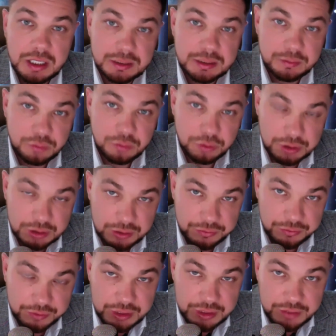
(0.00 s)
and how
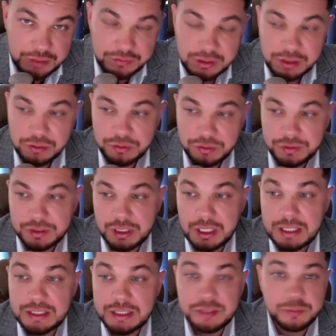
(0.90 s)
efficient it's going to
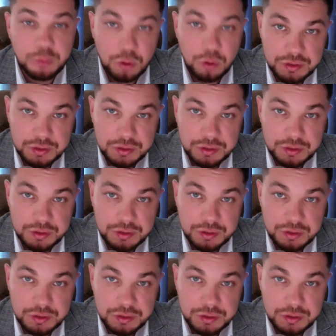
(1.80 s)
be,